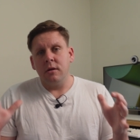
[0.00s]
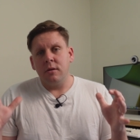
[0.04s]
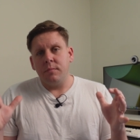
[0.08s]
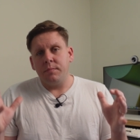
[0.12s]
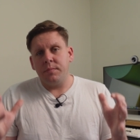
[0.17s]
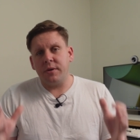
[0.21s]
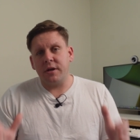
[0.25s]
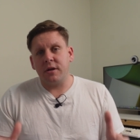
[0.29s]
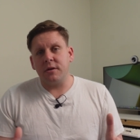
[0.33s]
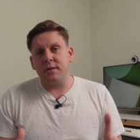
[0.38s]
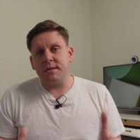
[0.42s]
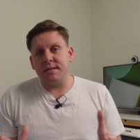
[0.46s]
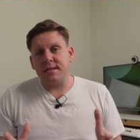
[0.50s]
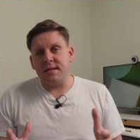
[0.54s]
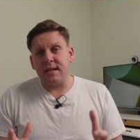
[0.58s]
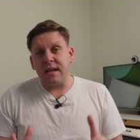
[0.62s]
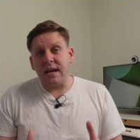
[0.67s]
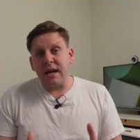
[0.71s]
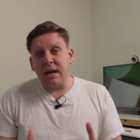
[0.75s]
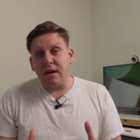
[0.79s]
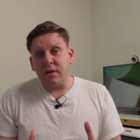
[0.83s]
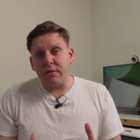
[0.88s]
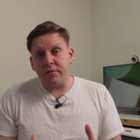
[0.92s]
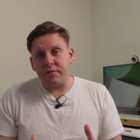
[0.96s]
Because
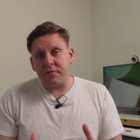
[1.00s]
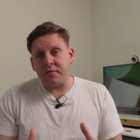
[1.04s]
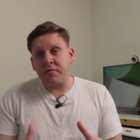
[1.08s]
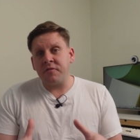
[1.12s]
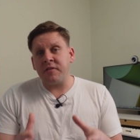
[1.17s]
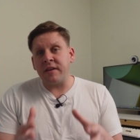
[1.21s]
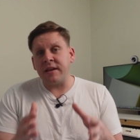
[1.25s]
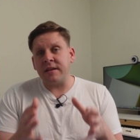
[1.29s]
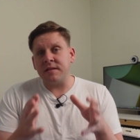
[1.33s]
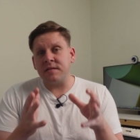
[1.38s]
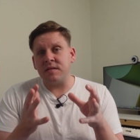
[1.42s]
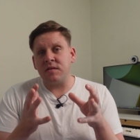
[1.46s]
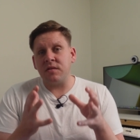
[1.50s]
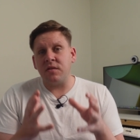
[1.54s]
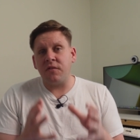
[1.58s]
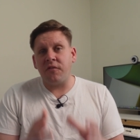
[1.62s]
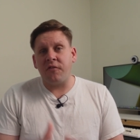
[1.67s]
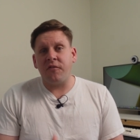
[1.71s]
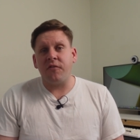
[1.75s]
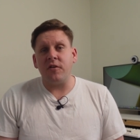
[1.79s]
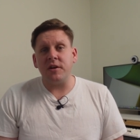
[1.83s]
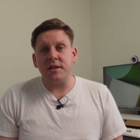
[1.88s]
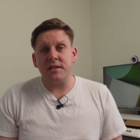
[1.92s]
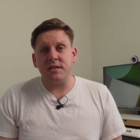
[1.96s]
now, thanks to the
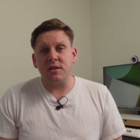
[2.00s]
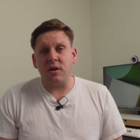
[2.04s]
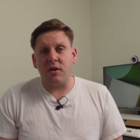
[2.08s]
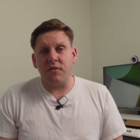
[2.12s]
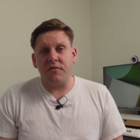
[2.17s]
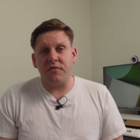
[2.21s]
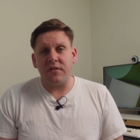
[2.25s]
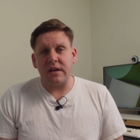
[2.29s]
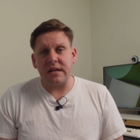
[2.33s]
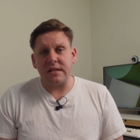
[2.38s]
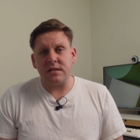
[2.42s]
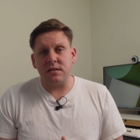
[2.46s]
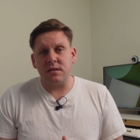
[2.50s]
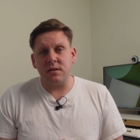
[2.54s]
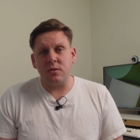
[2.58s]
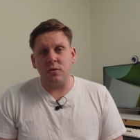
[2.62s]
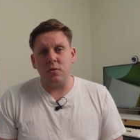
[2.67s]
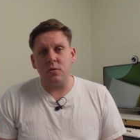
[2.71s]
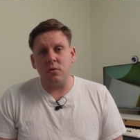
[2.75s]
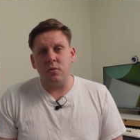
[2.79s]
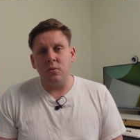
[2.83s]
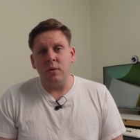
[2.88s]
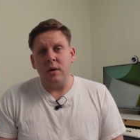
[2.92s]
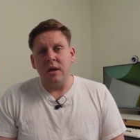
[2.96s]
Freestyle
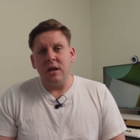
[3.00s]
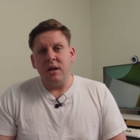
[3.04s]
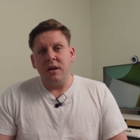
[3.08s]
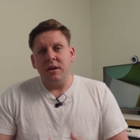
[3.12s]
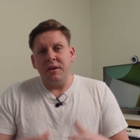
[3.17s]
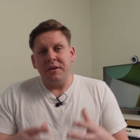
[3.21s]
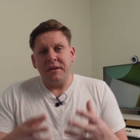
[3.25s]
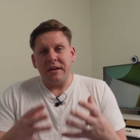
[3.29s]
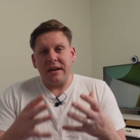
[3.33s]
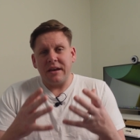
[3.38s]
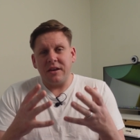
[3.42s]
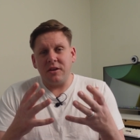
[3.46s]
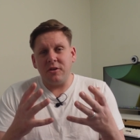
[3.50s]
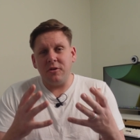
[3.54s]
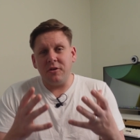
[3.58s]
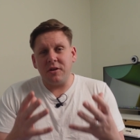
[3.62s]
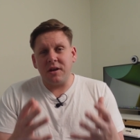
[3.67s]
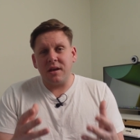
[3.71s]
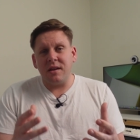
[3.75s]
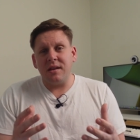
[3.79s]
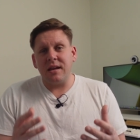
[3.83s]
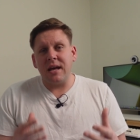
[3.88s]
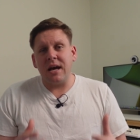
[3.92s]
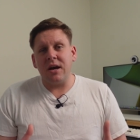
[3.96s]
V2, you
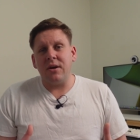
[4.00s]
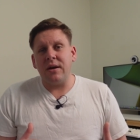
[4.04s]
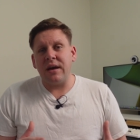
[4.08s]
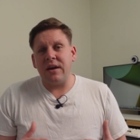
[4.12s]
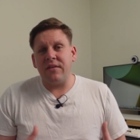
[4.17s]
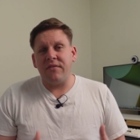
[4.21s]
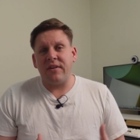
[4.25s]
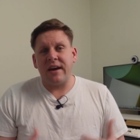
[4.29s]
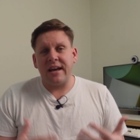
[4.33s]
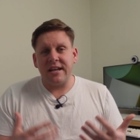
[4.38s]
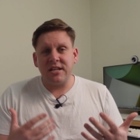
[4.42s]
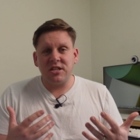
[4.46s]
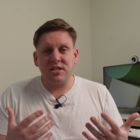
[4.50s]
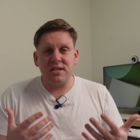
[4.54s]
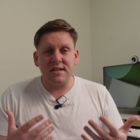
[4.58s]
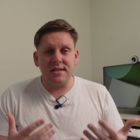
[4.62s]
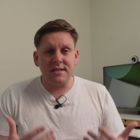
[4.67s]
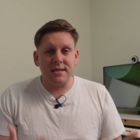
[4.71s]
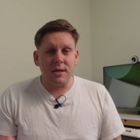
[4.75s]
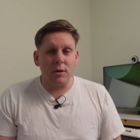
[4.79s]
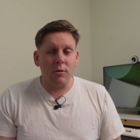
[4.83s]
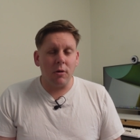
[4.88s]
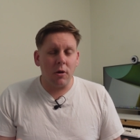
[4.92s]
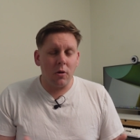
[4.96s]
can now have HD
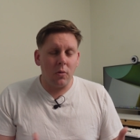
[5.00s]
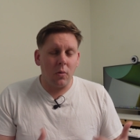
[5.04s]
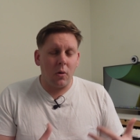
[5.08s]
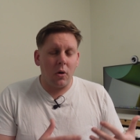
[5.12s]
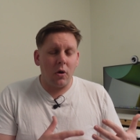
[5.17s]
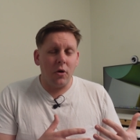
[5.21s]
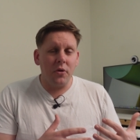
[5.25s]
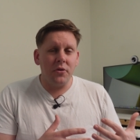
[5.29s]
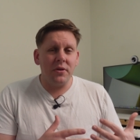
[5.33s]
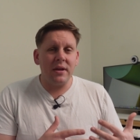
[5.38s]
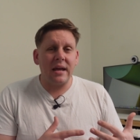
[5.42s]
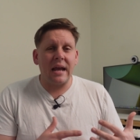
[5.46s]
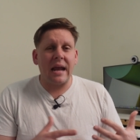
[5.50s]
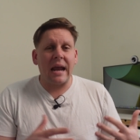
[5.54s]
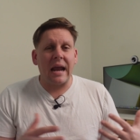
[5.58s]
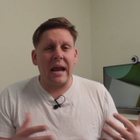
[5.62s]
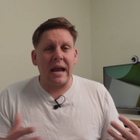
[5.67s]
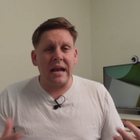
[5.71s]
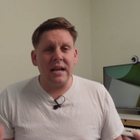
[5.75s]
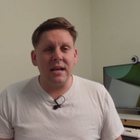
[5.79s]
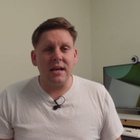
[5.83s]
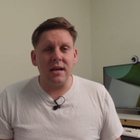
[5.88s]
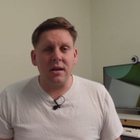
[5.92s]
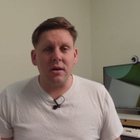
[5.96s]
Zero on
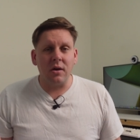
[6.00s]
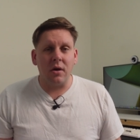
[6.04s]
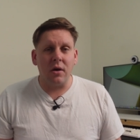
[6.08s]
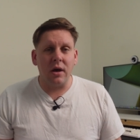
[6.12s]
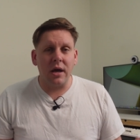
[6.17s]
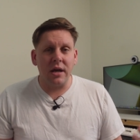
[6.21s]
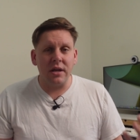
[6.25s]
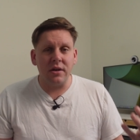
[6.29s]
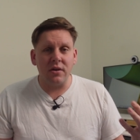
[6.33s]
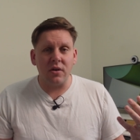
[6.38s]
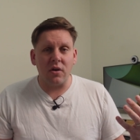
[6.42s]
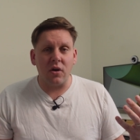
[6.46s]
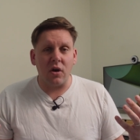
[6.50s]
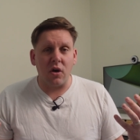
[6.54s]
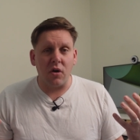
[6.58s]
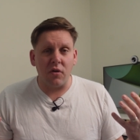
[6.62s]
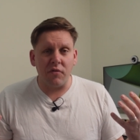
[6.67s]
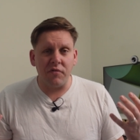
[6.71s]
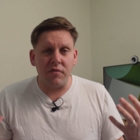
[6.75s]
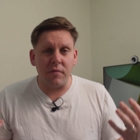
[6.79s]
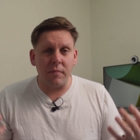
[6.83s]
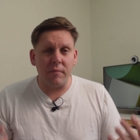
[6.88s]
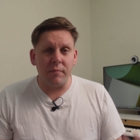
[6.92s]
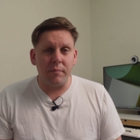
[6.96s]
any kind
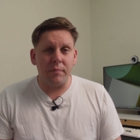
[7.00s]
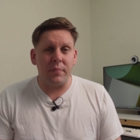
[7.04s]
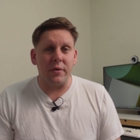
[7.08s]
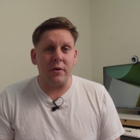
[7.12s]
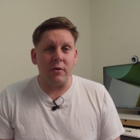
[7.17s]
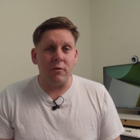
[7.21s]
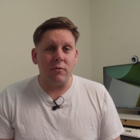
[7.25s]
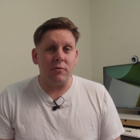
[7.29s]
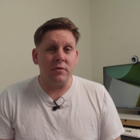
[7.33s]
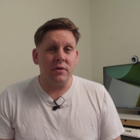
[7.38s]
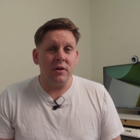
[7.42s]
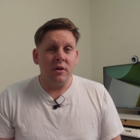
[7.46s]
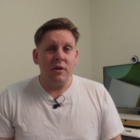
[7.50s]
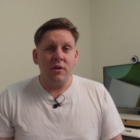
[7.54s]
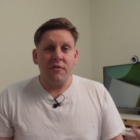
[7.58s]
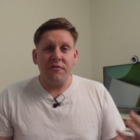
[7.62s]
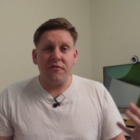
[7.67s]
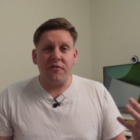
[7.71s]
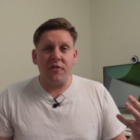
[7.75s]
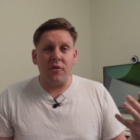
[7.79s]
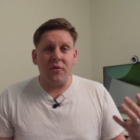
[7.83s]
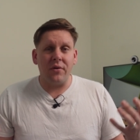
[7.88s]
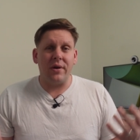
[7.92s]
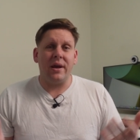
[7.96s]
of build
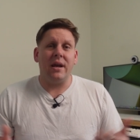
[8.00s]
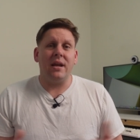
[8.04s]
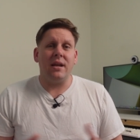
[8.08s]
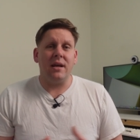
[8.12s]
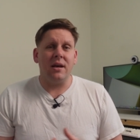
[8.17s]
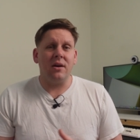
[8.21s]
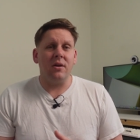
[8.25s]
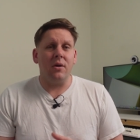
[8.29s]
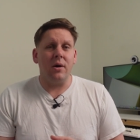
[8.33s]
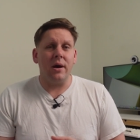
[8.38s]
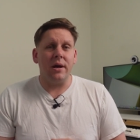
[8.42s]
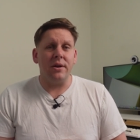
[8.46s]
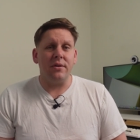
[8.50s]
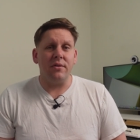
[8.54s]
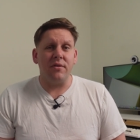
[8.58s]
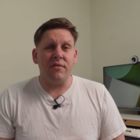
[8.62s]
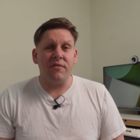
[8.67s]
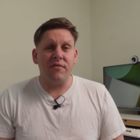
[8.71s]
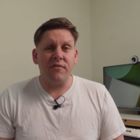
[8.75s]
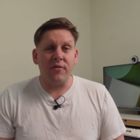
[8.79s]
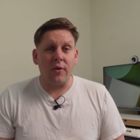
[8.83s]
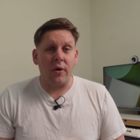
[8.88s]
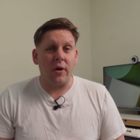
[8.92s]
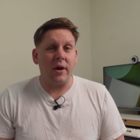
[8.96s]
for any kind of
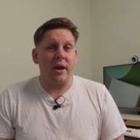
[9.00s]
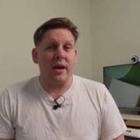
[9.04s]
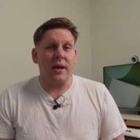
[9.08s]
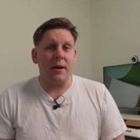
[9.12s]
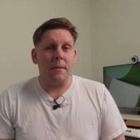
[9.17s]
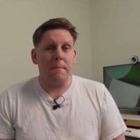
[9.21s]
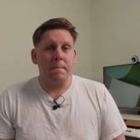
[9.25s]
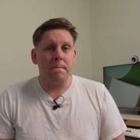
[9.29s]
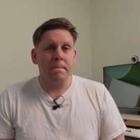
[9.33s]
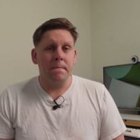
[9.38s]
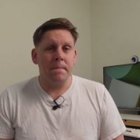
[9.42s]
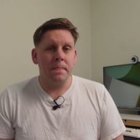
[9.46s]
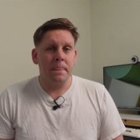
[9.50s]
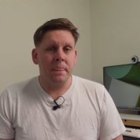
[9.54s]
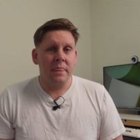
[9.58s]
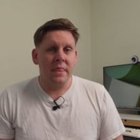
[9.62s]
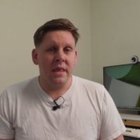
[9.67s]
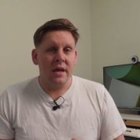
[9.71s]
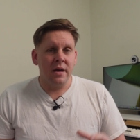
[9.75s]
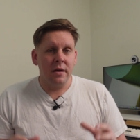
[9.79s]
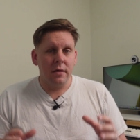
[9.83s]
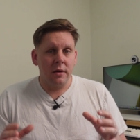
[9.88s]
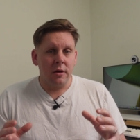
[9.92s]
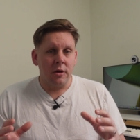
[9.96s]
flying.
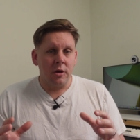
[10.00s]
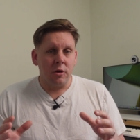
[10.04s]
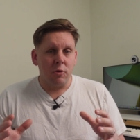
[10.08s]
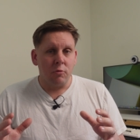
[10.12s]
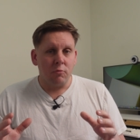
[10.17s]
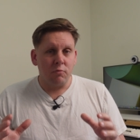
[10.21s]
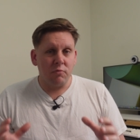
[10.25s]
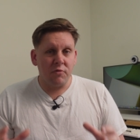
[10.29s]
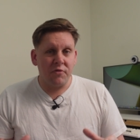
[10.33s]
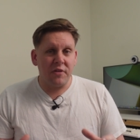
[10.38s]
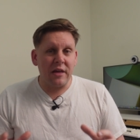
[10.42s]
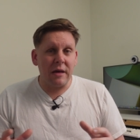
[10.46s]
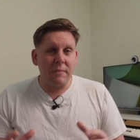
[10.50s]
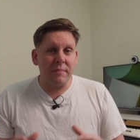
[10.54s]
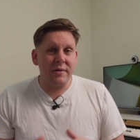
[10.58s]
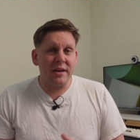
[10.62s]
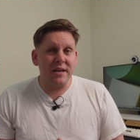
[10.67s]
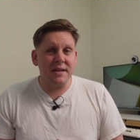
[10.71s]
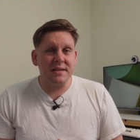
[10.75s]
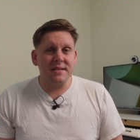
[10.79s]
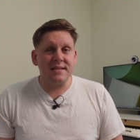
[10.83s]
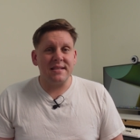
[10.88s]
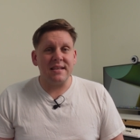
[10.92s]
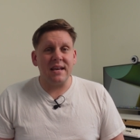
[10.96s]
With that
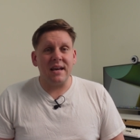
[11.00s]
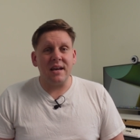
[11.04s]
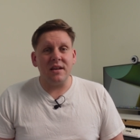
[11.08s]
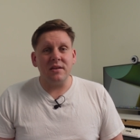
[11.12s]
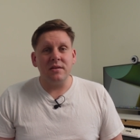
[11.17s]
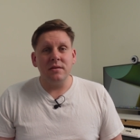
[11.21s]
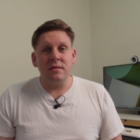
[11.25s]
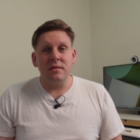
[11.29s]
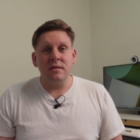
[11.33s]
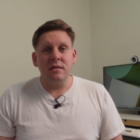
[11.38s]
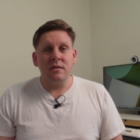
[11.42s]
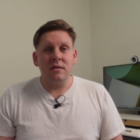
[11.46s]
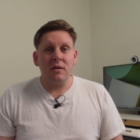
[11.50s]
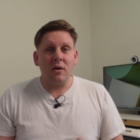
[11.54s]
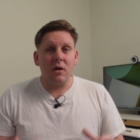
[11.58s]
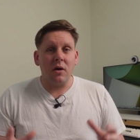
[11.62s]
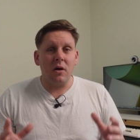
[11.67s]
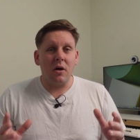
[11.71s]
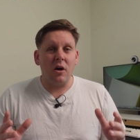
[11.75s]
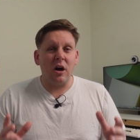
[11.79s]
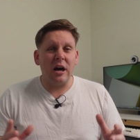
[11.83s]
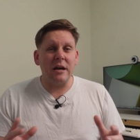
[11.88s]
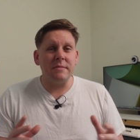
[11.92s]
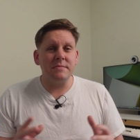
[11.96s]
being said,
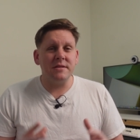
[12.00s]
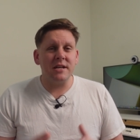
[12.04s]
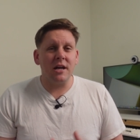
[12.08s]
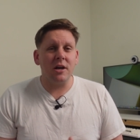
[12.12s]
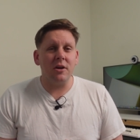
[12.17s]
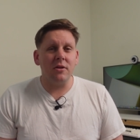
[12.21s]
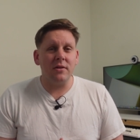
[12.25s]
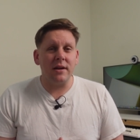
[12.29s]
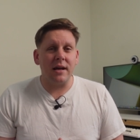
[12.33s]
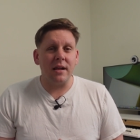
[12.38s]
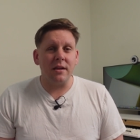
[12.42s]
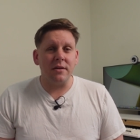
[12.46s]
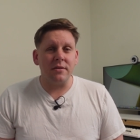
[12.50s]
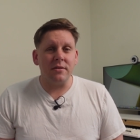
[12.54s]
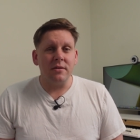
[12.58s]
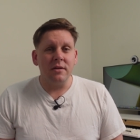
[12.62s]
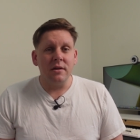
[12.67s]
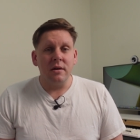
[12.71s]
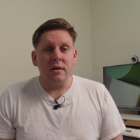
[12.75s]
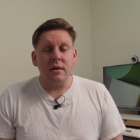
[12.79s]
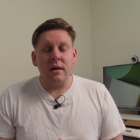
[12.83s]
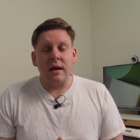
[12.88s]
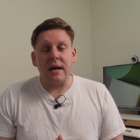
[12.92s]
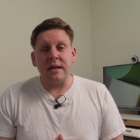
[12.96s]
I'm Darren Allett.
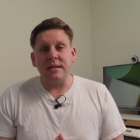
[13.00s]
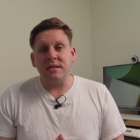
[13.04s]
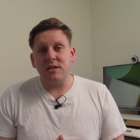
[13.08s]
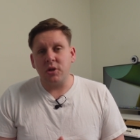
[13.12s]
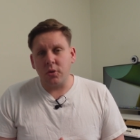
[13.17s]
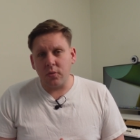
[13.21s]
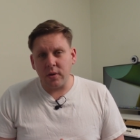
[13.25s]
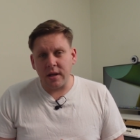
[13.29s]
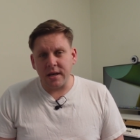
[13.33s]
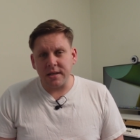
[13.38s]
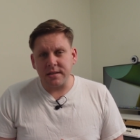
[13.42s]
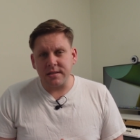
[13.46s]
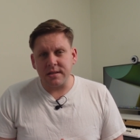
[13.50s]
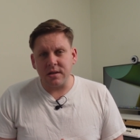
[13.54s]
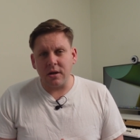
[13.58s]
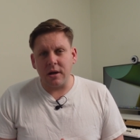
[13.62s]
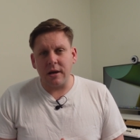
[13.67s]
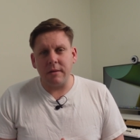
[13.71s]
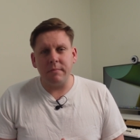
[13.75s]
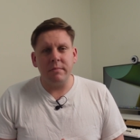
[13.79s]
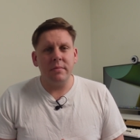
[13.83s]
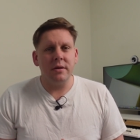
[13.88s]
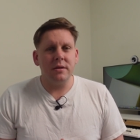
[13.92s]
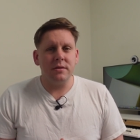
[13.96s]
Until next
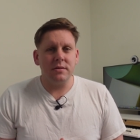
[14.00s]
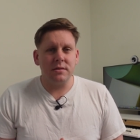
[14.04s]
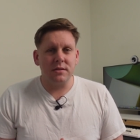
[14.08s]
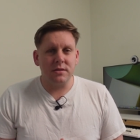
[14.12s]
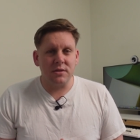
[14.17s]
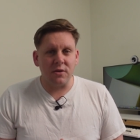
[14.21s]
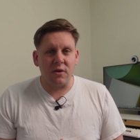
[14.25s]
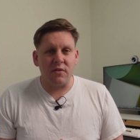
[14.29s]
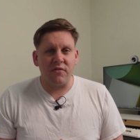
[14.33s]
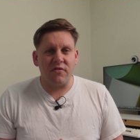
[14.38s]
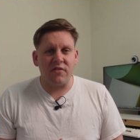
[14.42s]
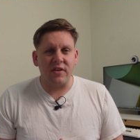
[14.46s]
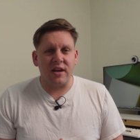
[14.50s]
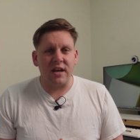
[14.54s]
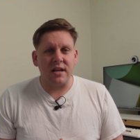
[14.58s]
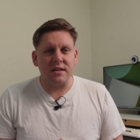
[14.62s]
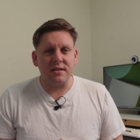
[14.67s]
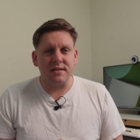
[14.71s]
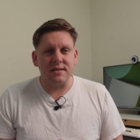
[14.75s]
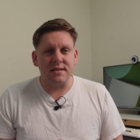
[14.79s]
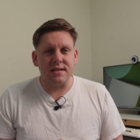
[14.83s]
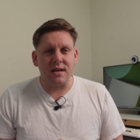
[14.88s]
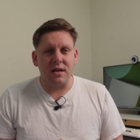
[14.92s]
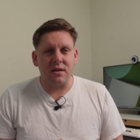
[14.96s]
time, don't forget
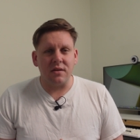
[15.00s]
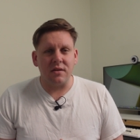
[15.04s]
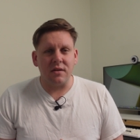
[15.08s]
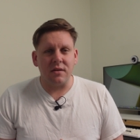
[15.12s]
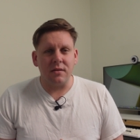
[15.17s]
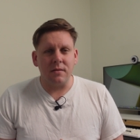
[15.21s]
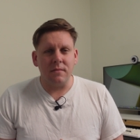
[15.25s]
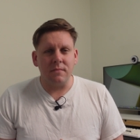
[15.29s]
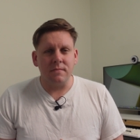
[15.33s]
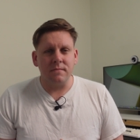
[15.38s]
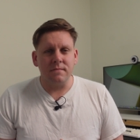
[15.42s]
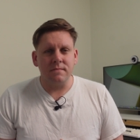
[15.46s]
to send it.